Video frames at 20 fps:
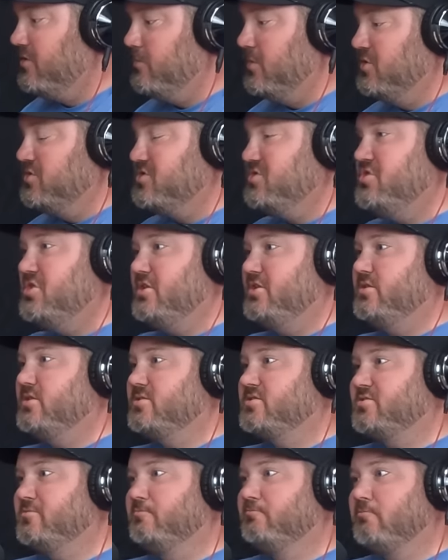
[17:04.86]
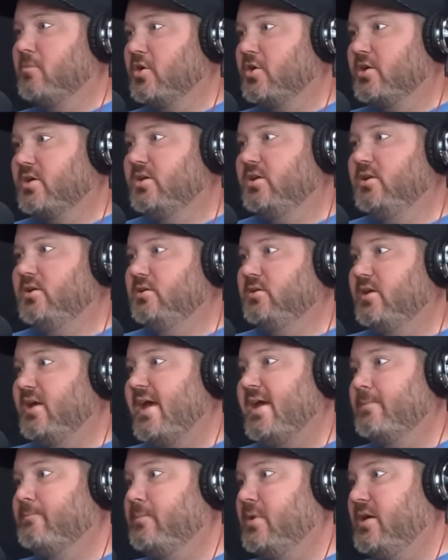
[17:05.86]
of the most genius marketing
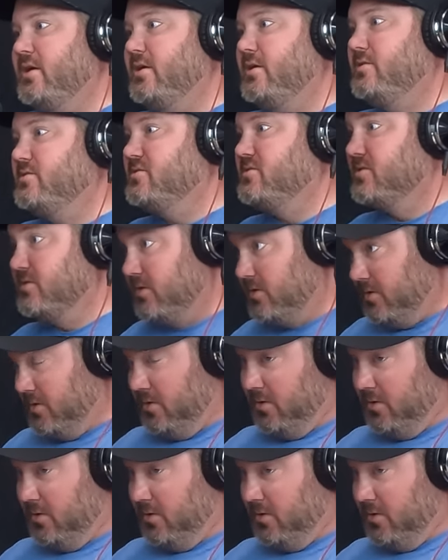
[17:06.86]
campaigns